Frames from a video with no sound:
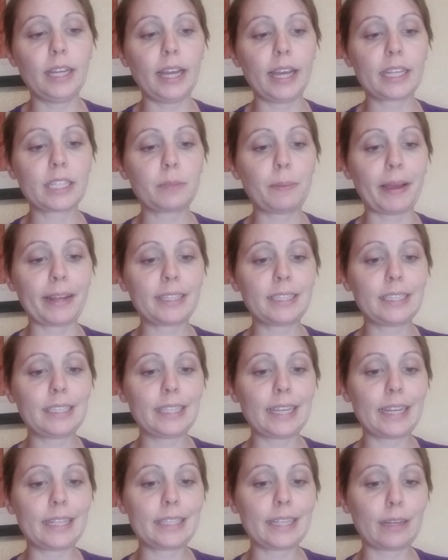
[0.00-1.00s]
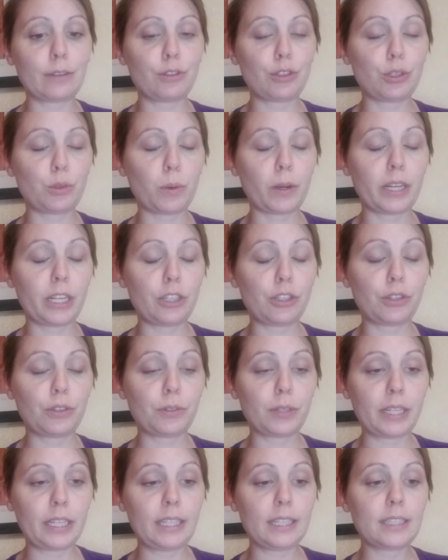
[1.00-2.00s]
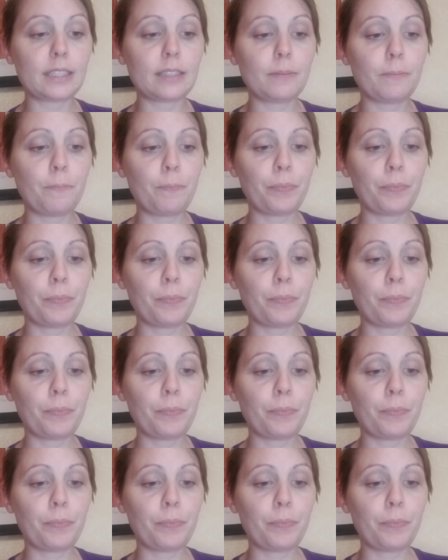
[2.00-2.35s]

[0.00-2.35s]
expected to get down to 20 degrees.